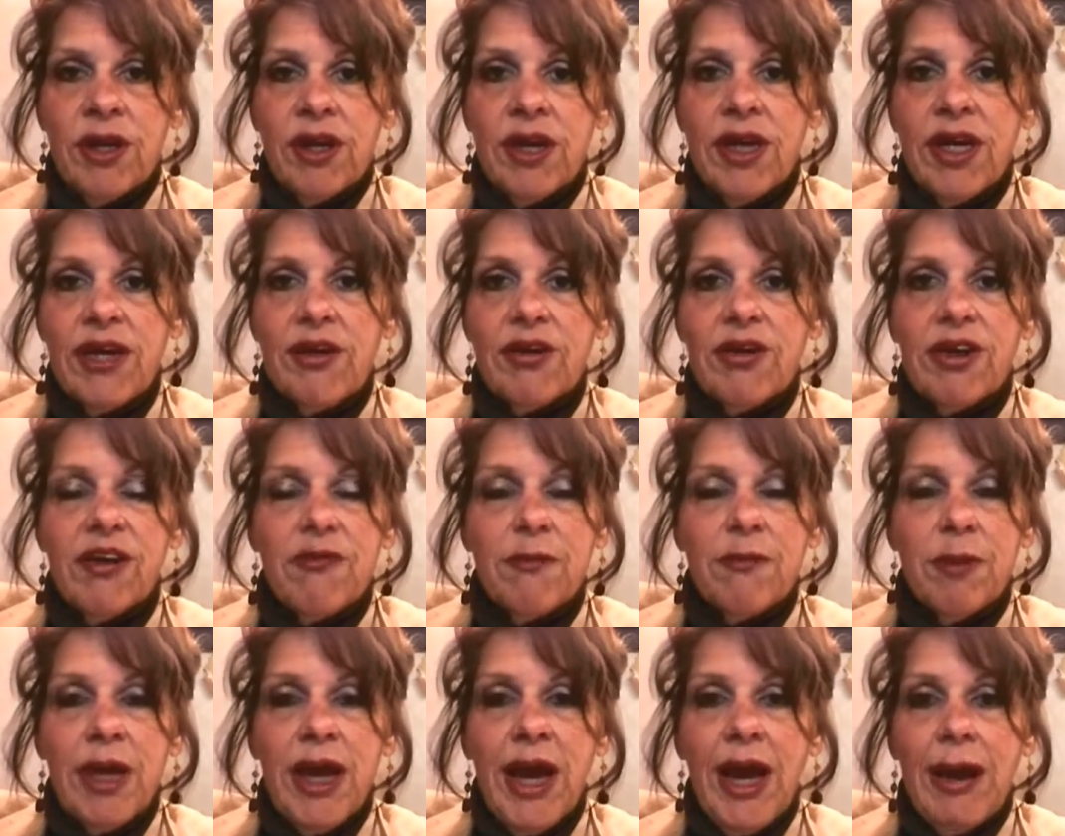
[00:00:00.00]
It'll give
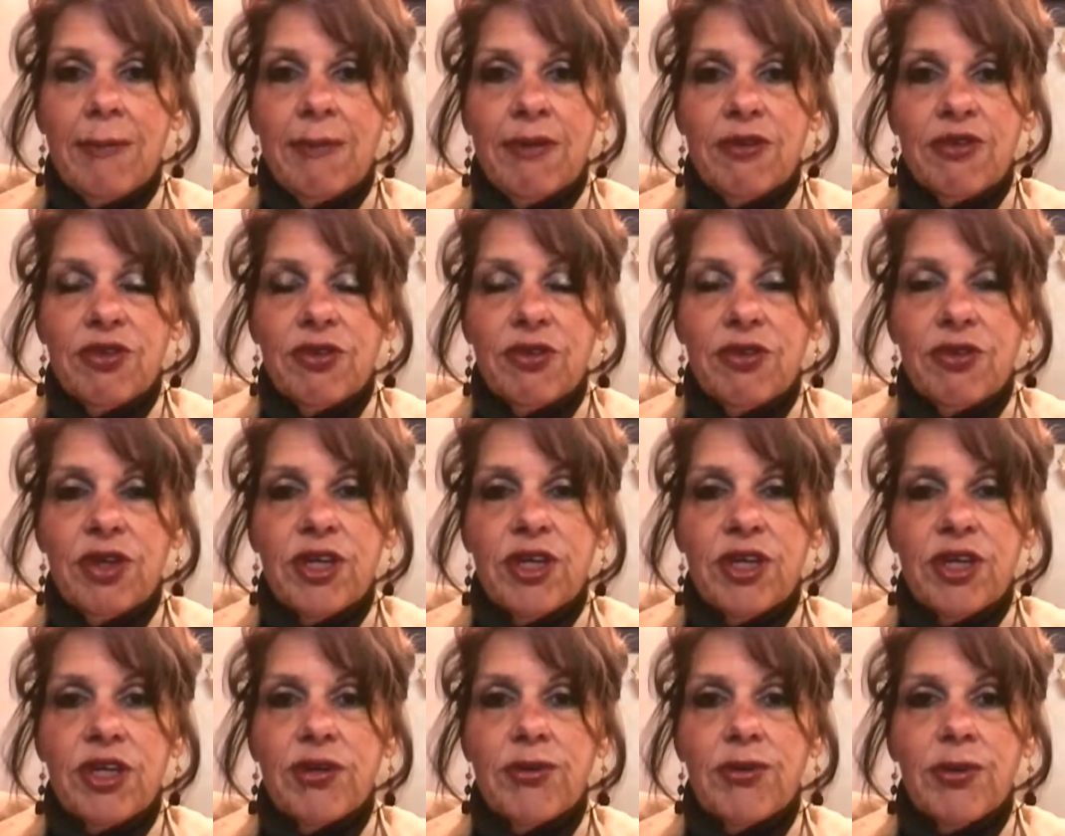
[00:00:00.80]
me
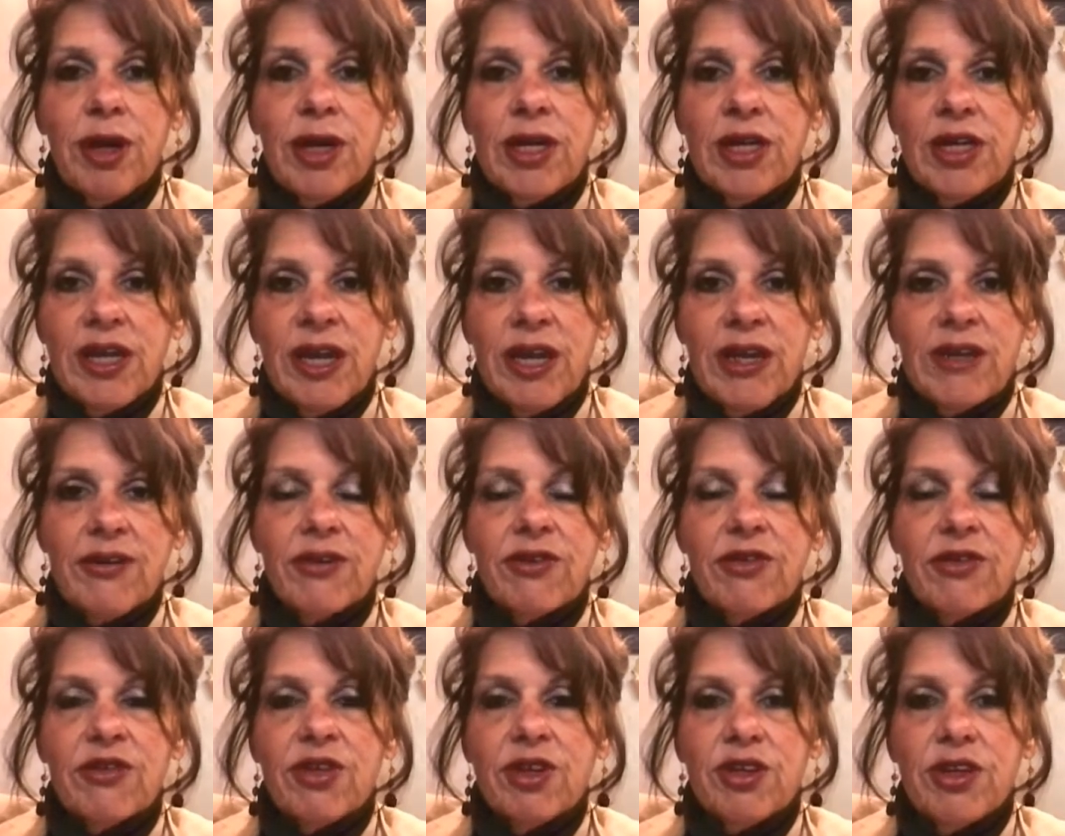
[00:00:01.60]
opportunity to write
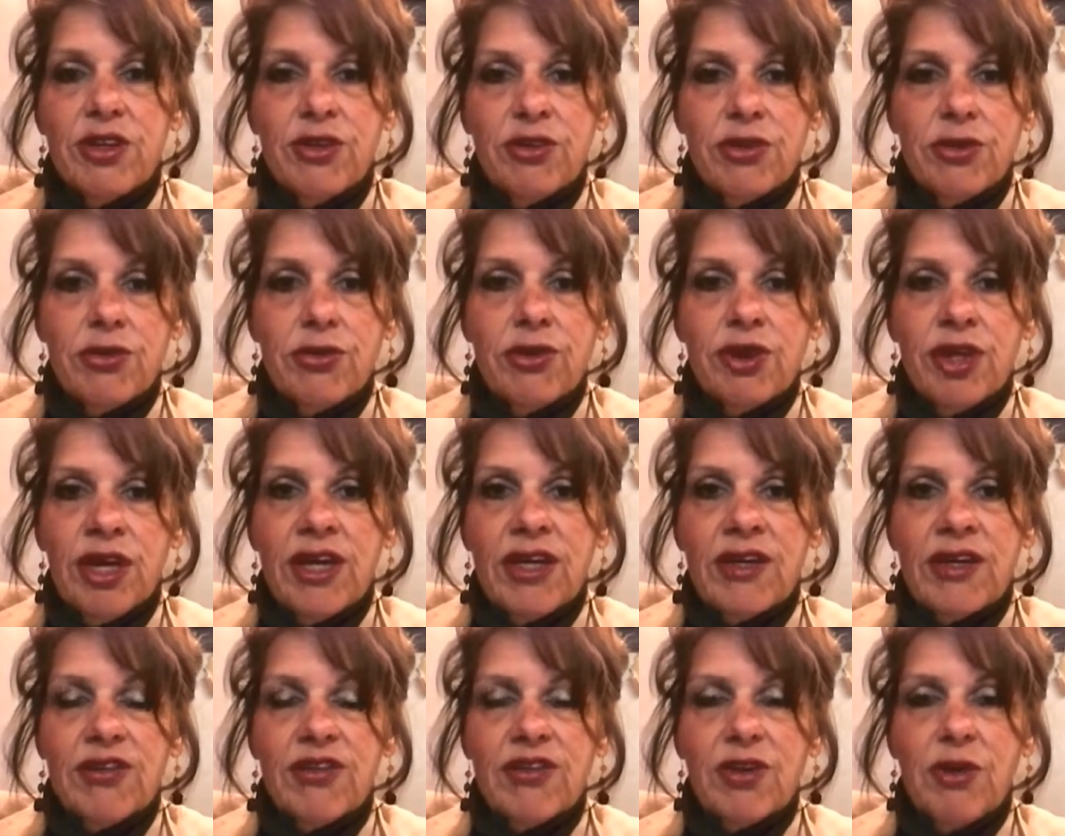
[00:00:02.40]
letters and to do
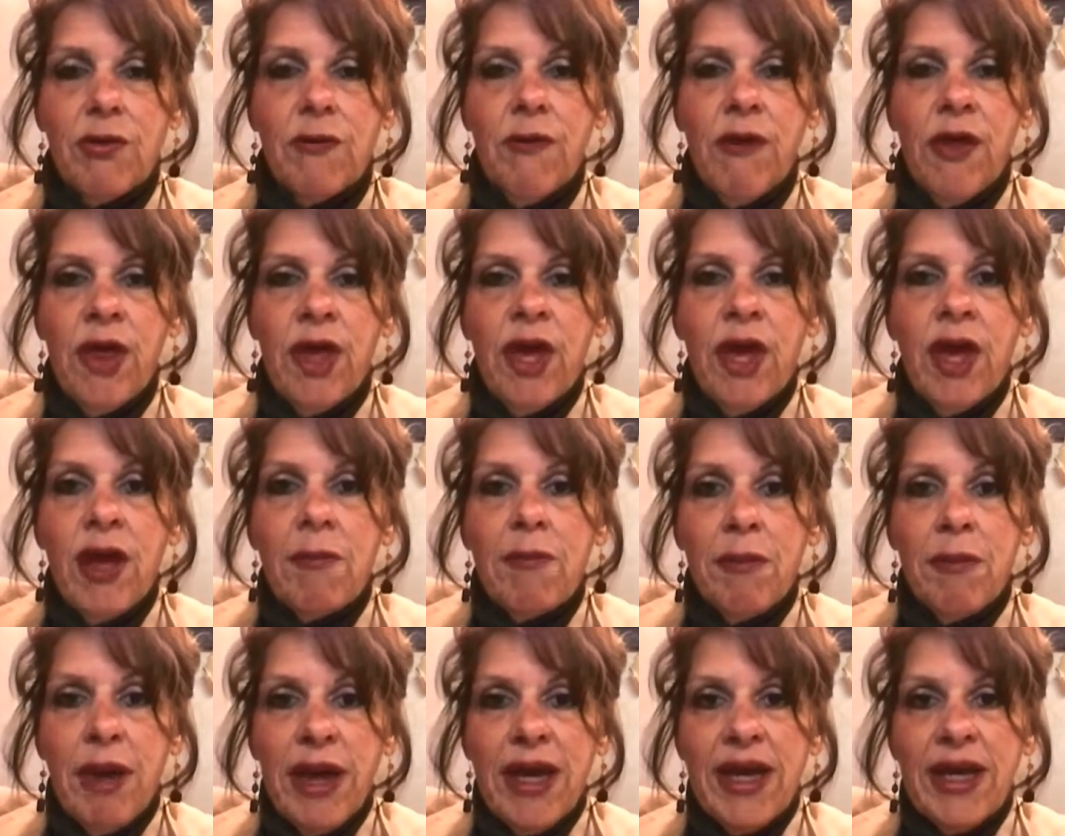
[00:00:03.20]
things. So
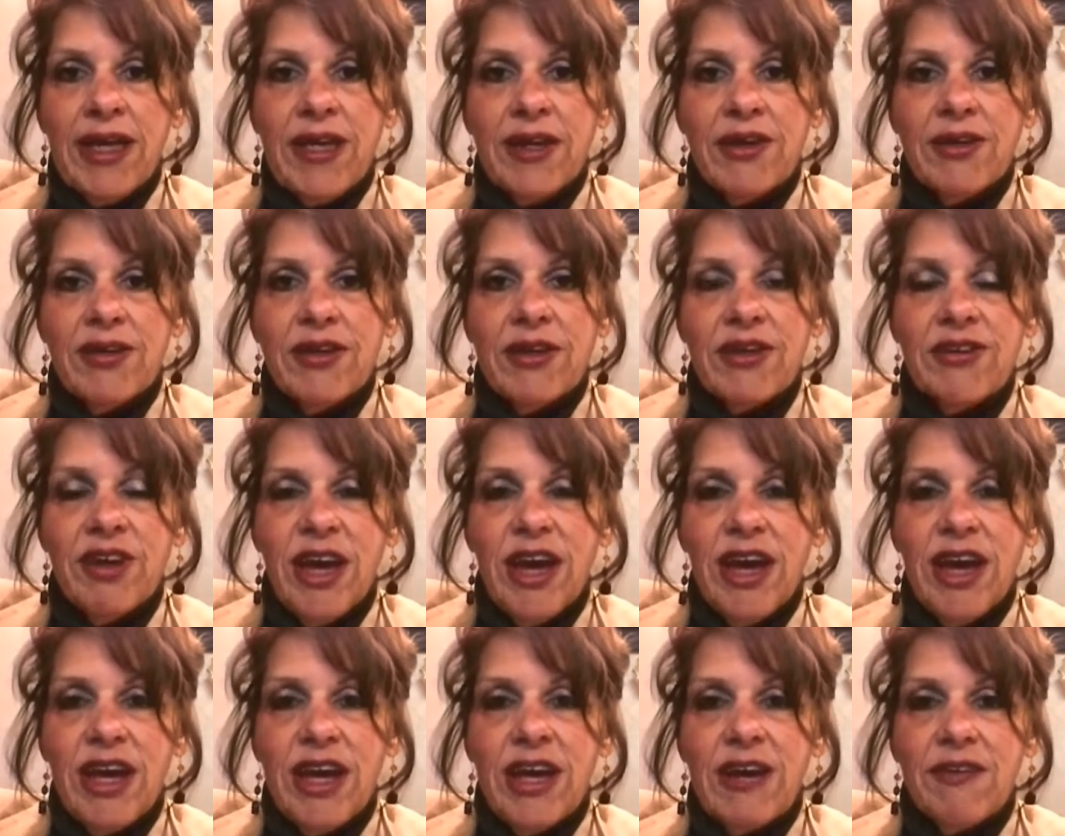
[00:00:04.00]
make it a good
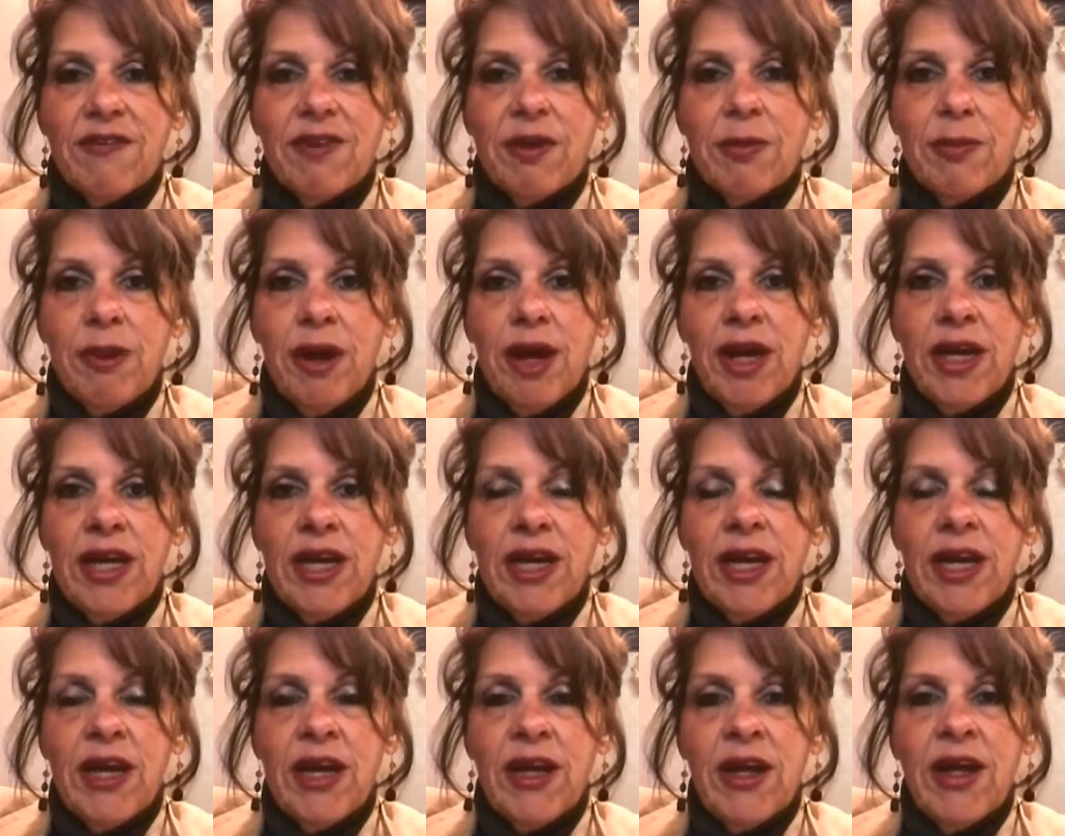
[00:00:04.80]
day,
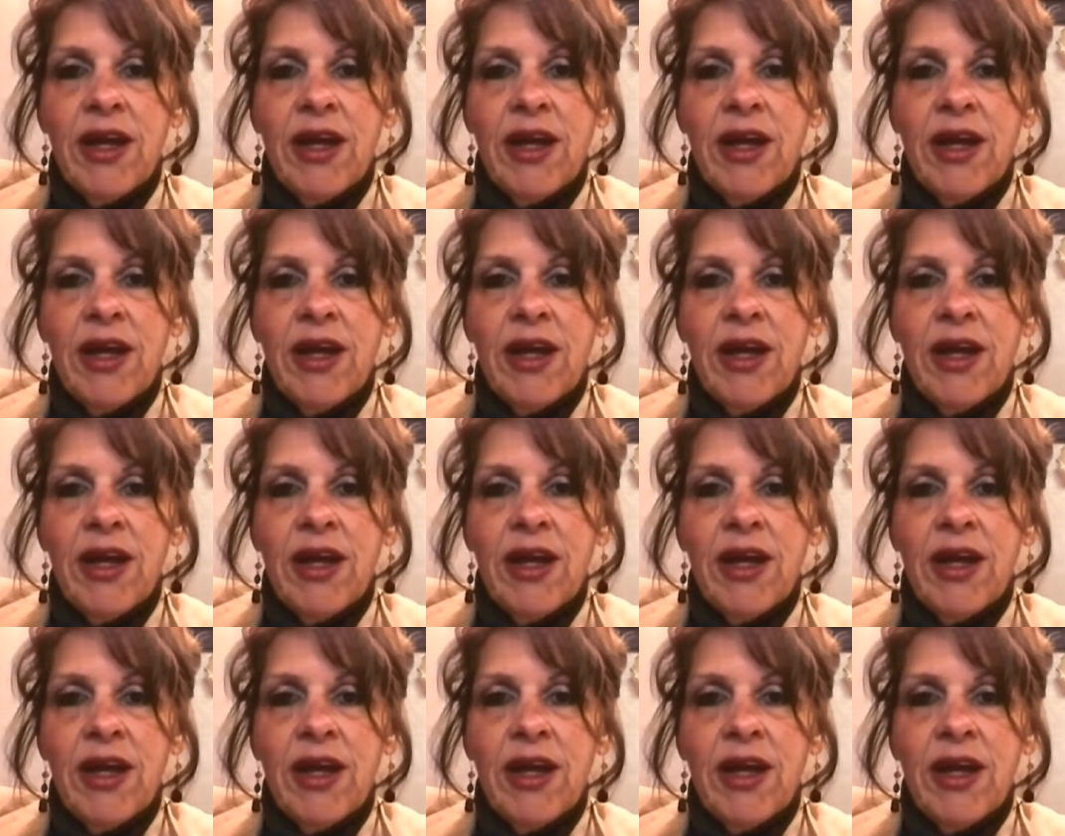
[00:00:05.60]
everybody.